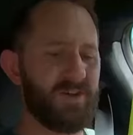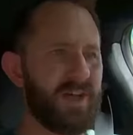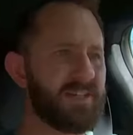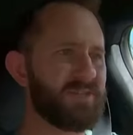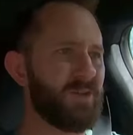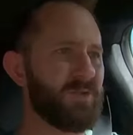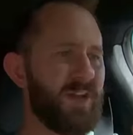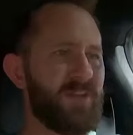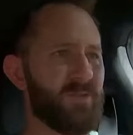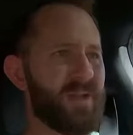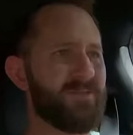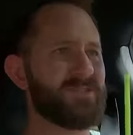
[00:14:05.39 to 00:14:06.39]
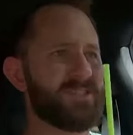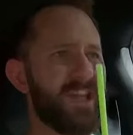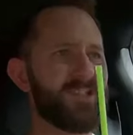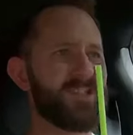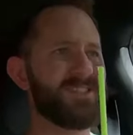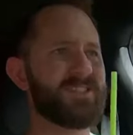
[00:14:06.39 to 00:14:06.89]
Okay, so now that we have
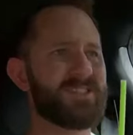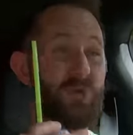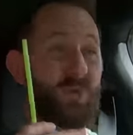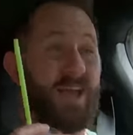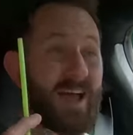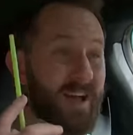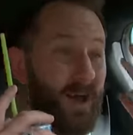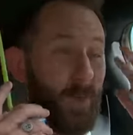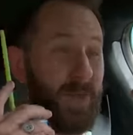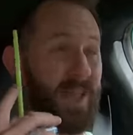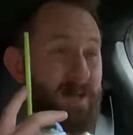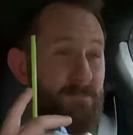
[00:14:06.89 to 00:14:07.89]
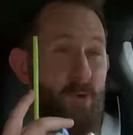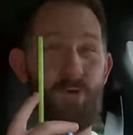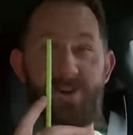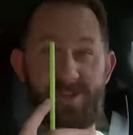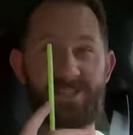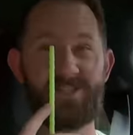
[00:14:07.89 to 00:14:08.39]
slushies, do we have, are we like
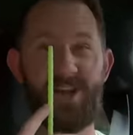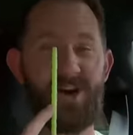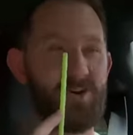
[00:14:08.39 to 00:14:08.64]
more in the